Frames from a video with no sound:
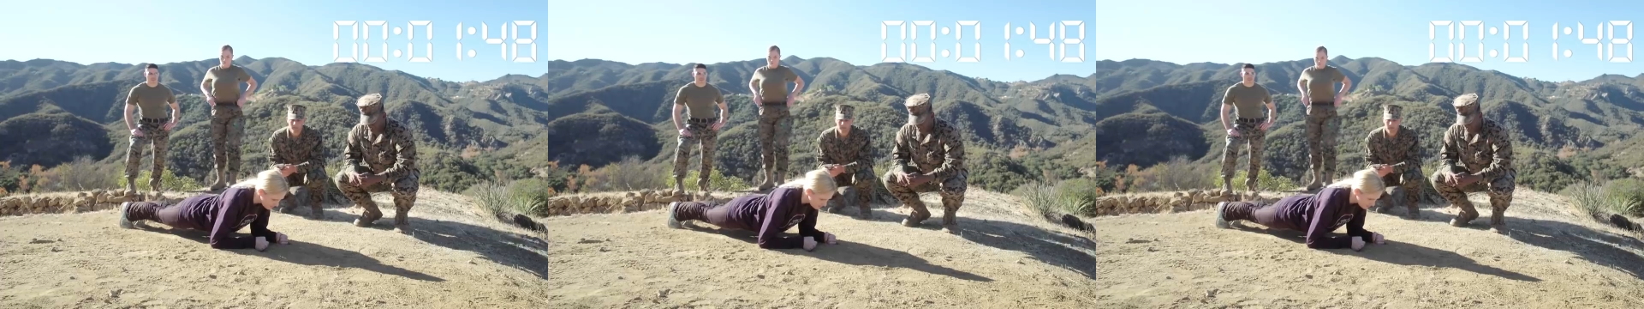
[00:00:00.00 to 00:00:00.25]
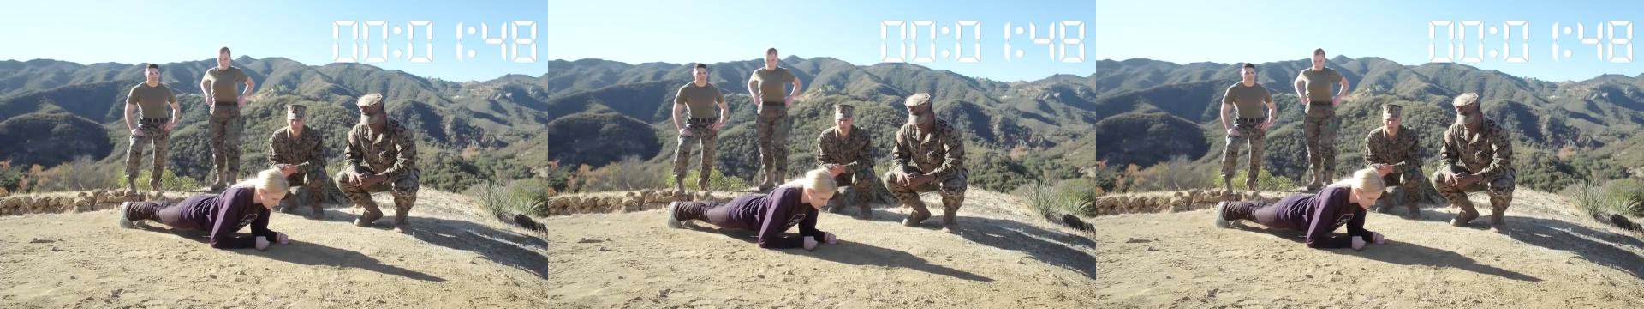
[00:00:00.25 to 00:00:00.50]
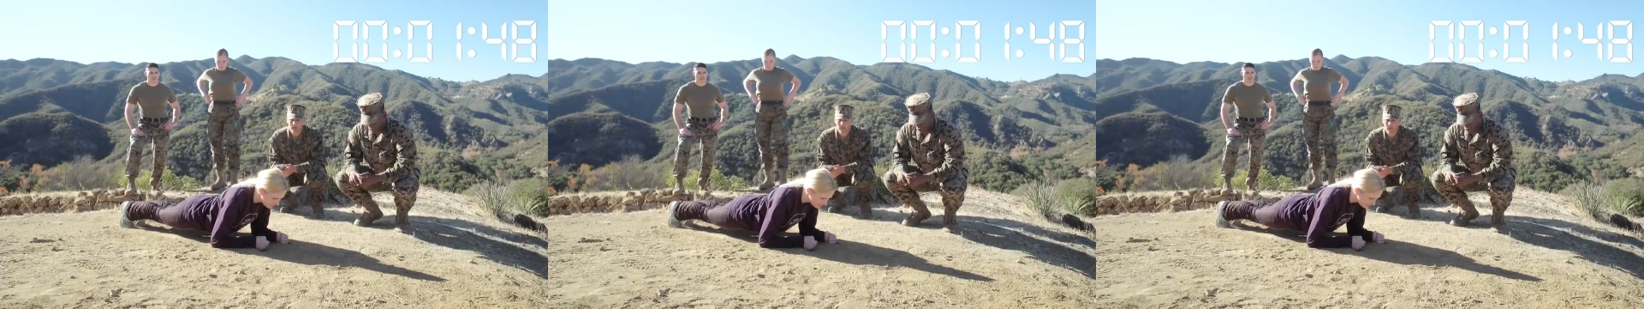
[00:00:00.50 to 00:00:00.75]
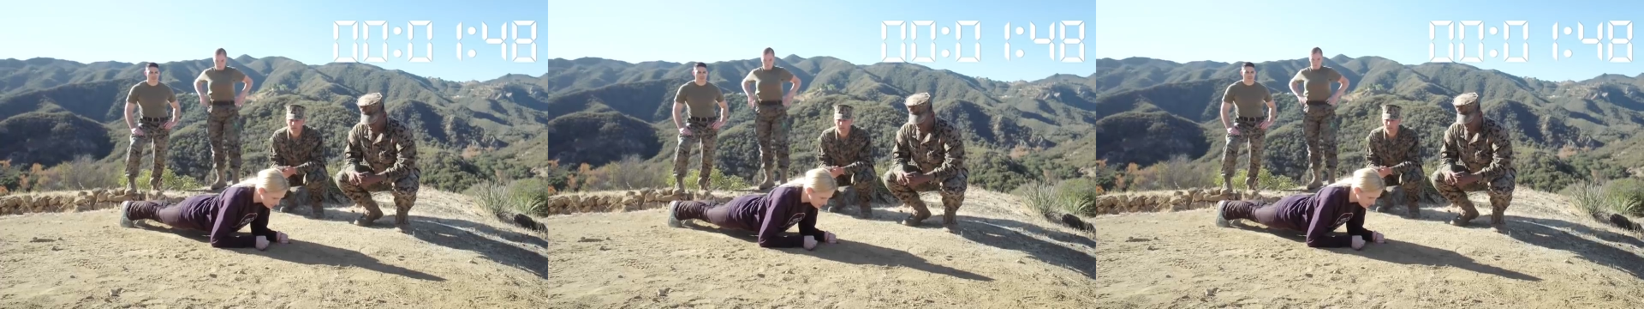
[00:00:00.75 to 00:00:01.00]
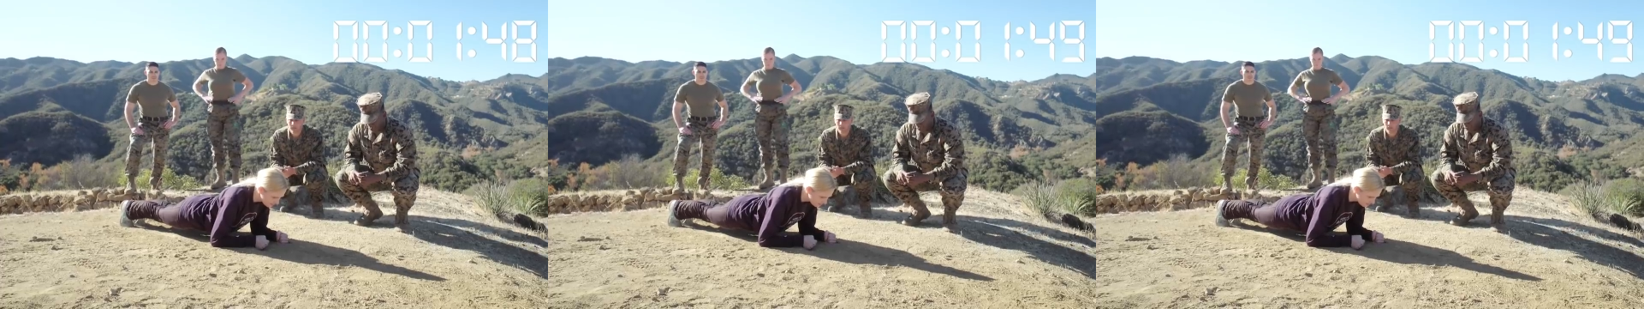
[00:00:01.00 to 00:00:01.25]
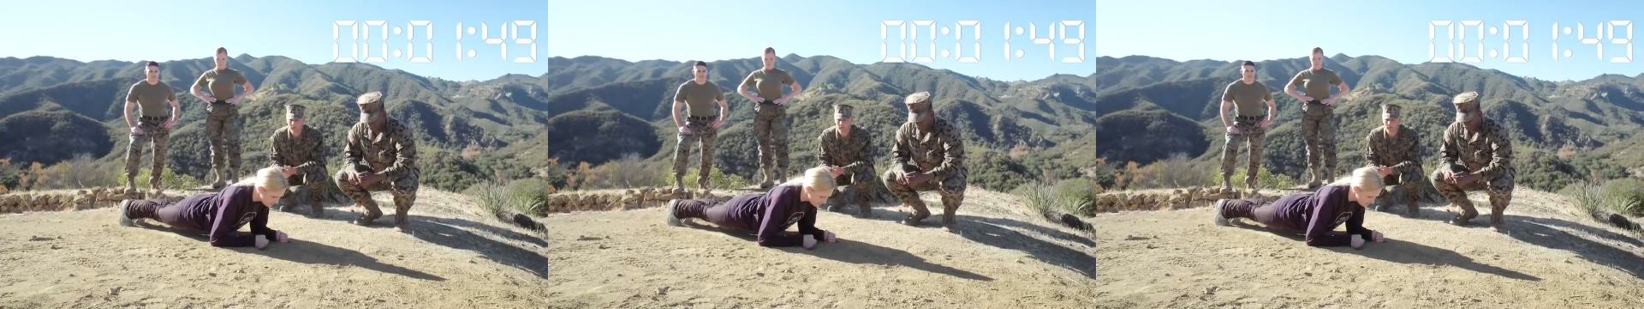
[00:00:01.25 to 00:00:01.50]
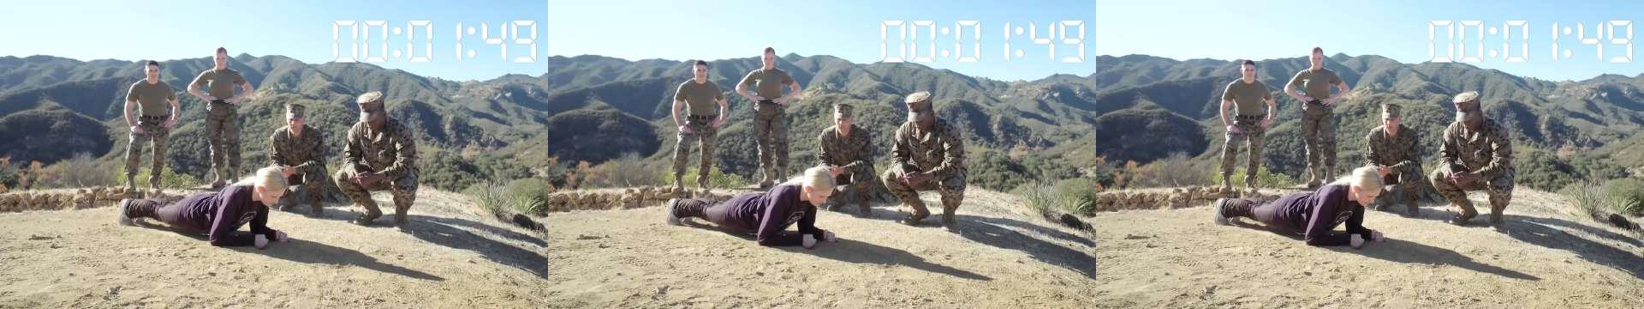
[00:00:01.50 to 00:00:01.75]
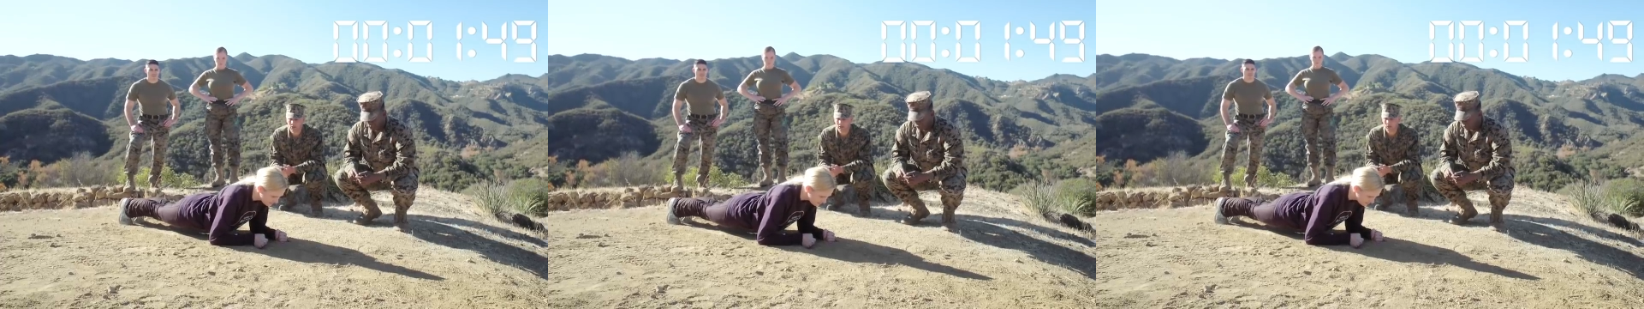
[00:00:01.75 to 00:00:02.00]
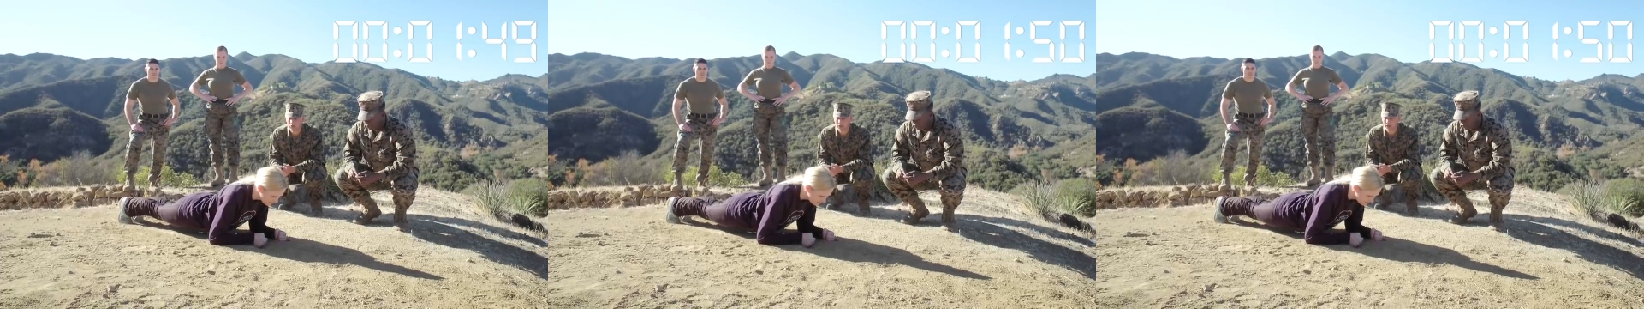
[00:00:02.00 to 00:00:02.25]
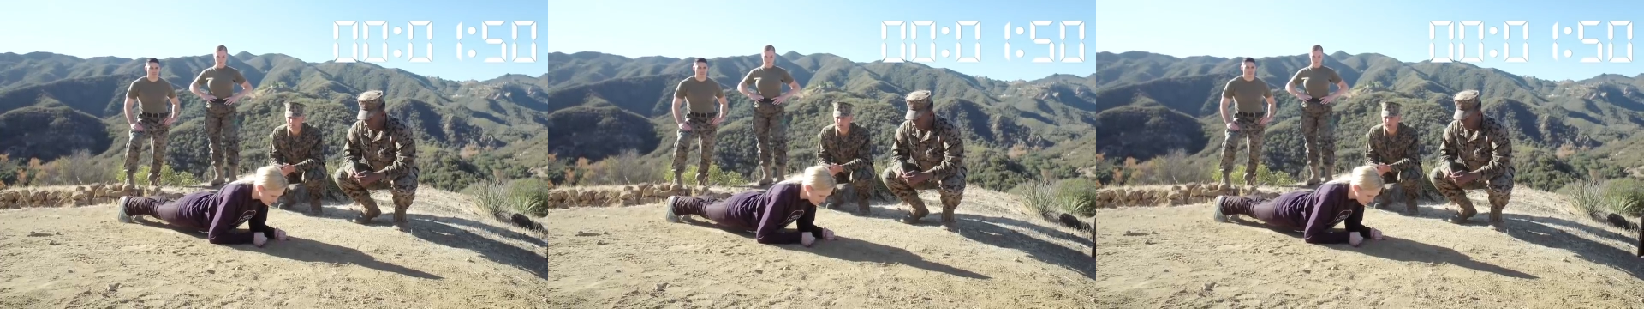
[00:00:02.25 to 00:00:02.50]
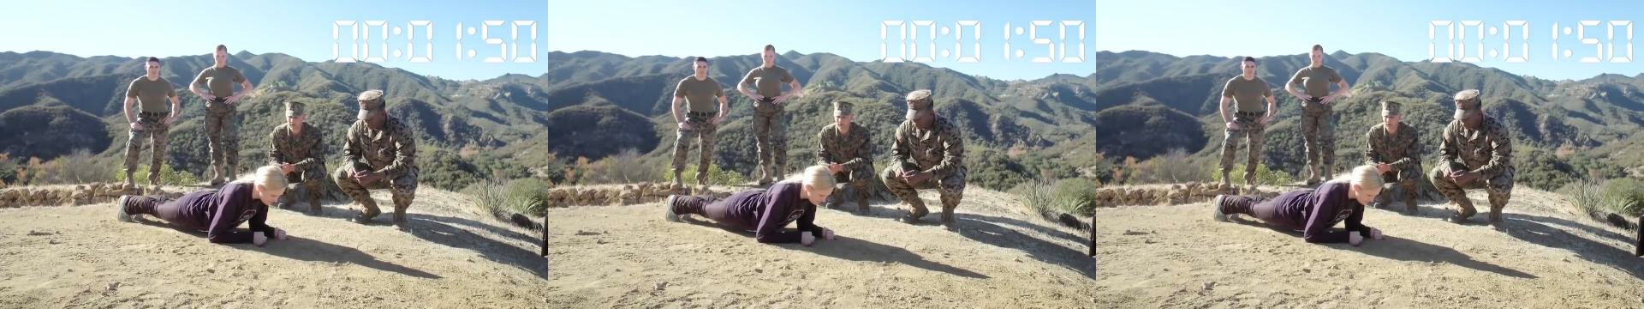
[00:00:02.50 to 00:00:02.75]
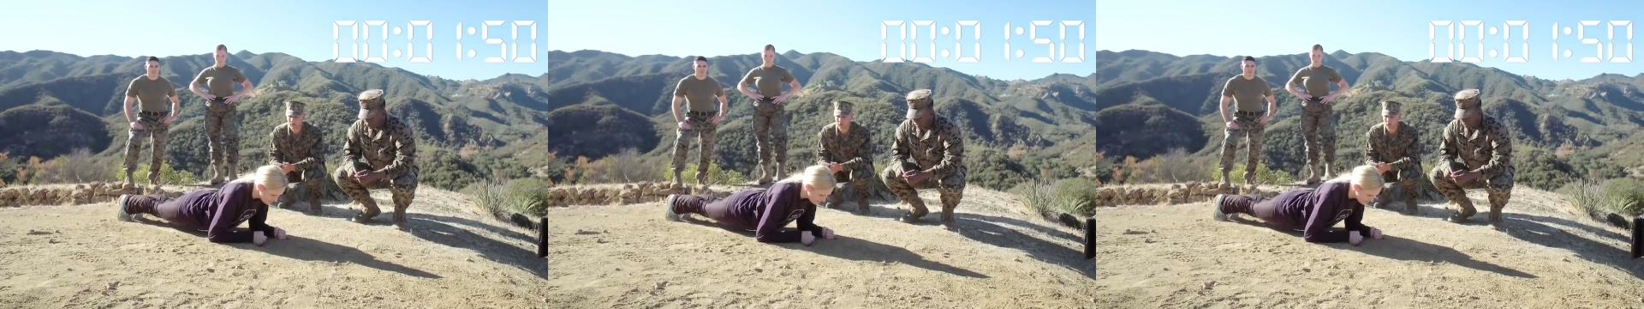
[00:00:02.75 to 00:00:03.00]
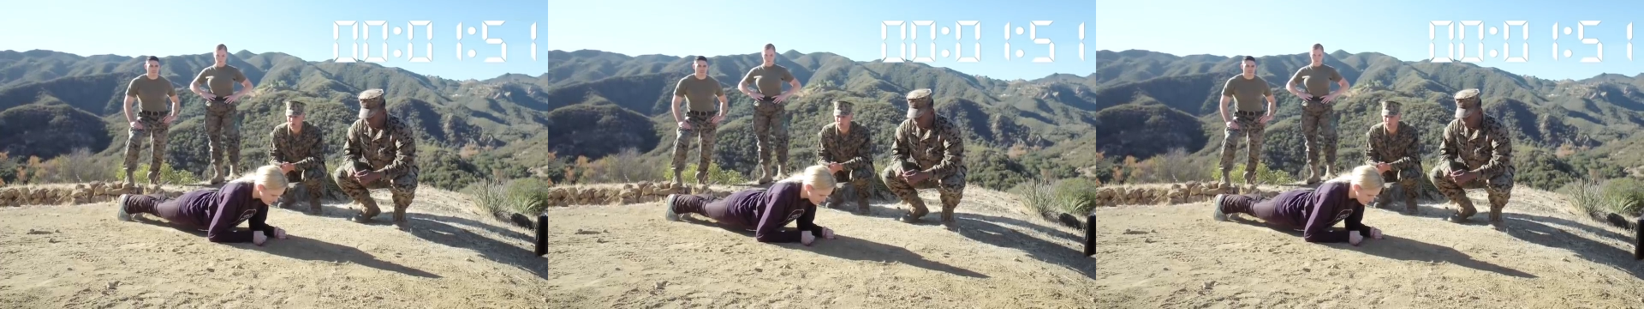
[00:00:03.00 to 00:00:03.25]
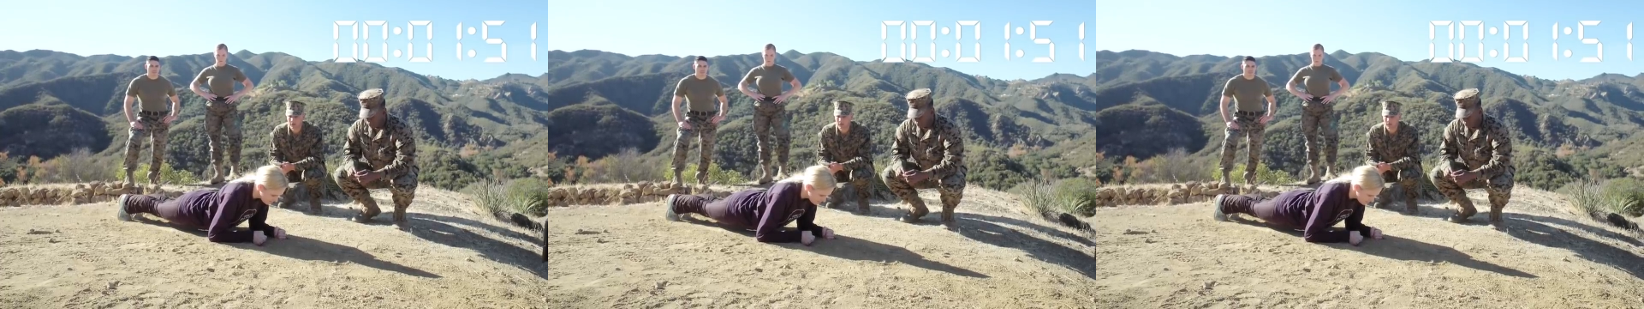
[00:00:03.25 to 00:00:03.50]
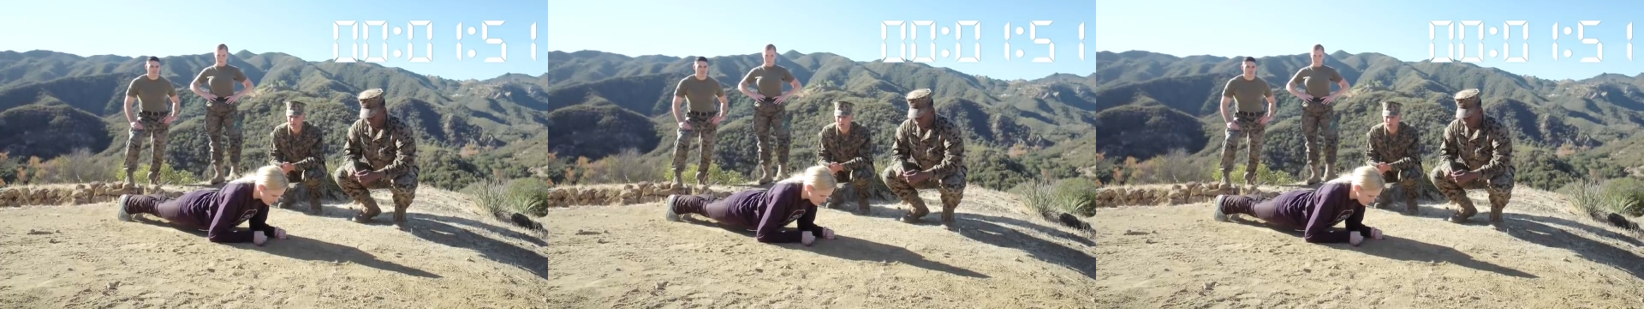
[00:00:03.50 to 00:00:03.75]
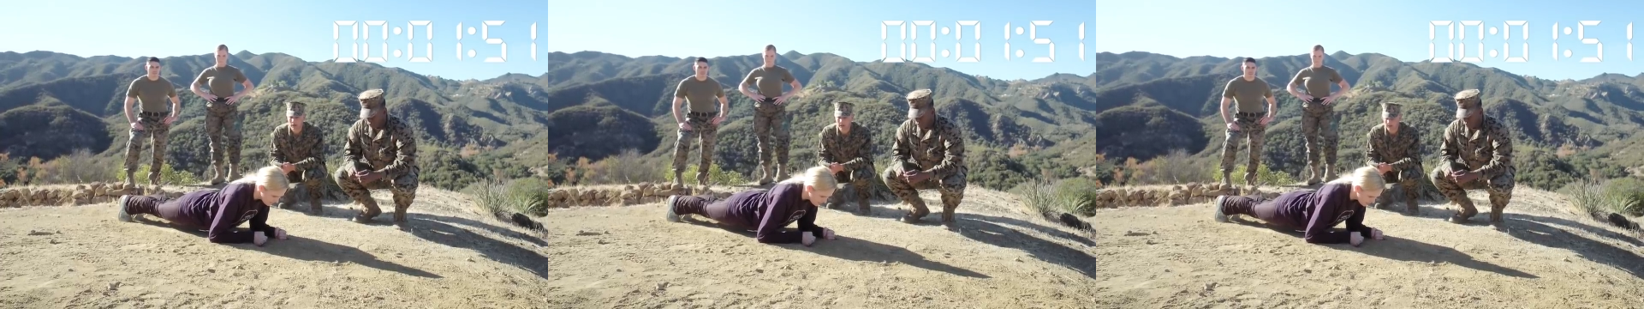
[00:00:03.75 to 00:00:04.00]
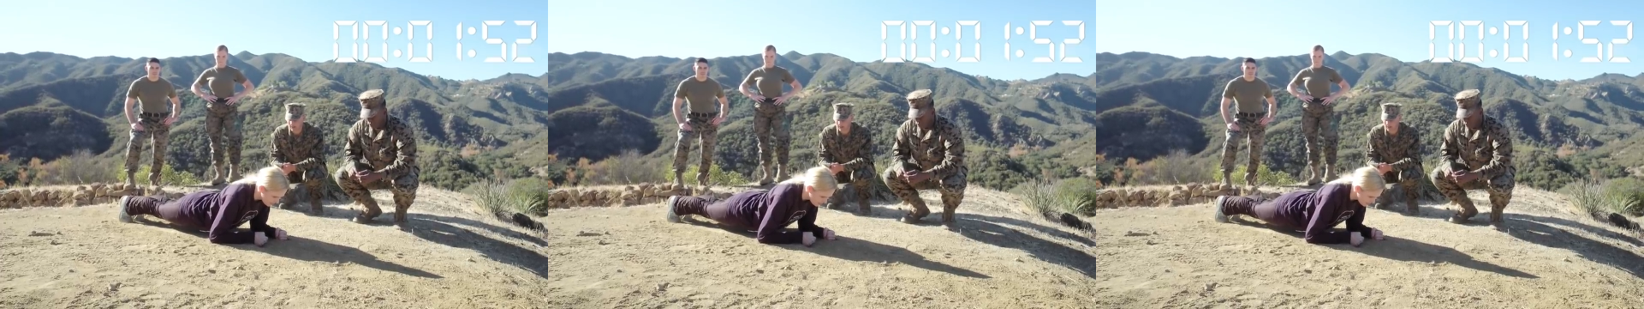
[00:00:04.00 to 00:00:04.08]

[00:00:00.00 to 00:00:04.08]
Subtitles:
[unreadable: no face in view]